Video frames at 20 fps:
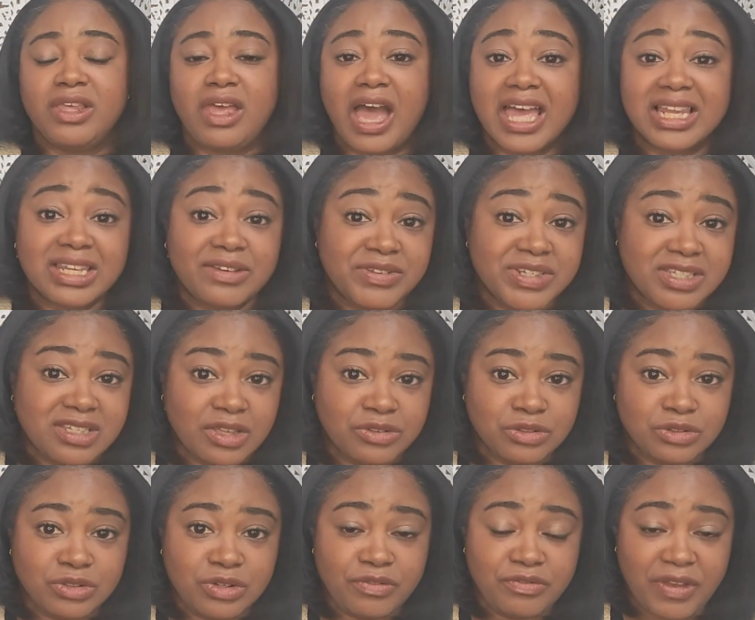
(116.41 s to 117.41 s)
I live in
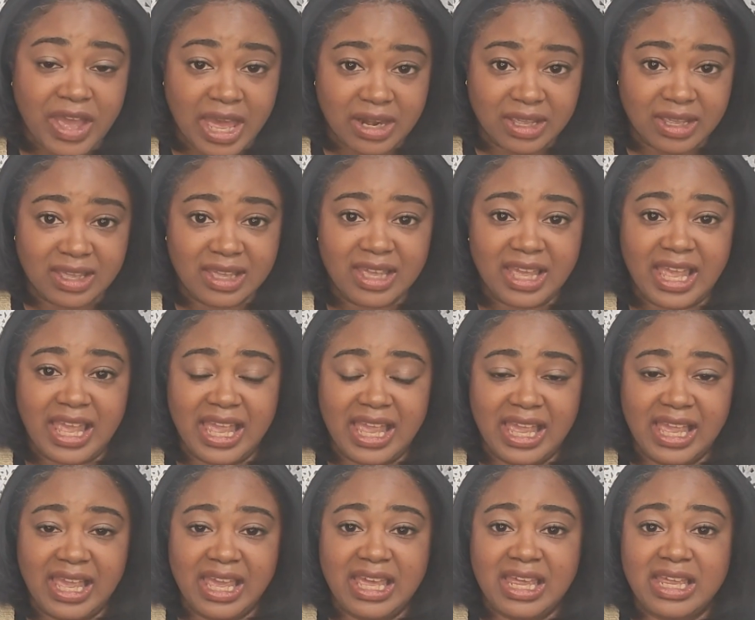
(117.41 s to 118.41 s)
Southern Nevada,
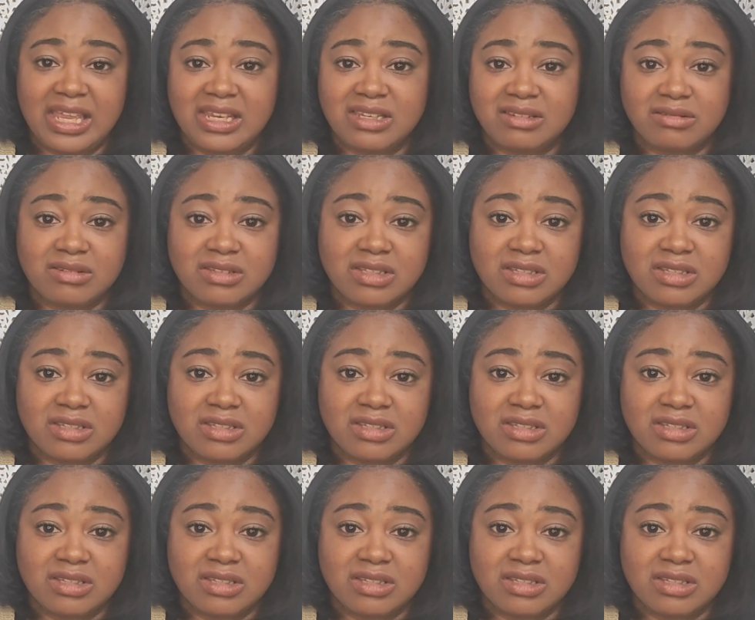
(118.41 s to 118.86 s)
and